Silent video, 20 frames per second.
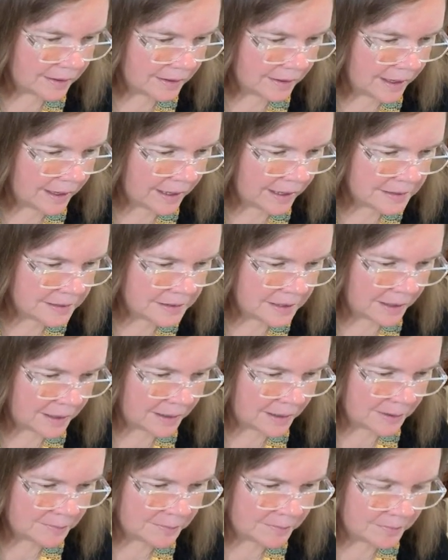And
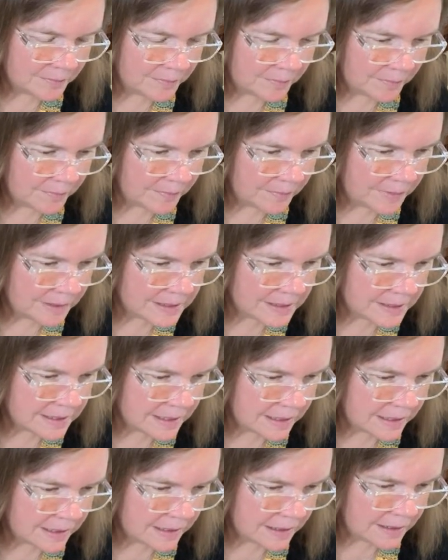let's
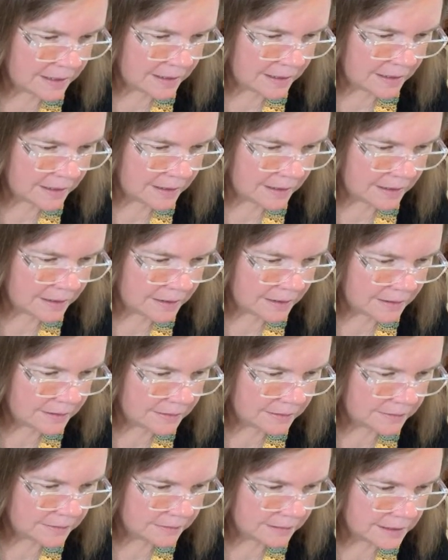see.
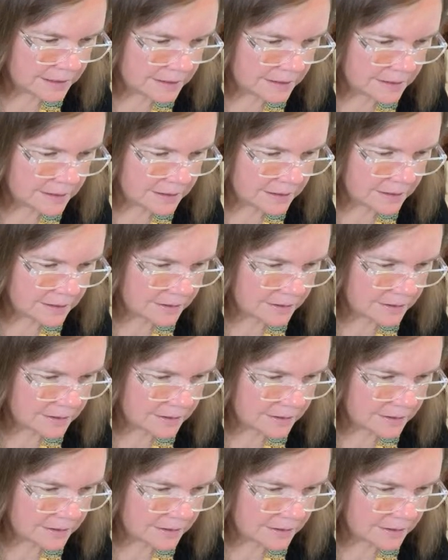Let's see.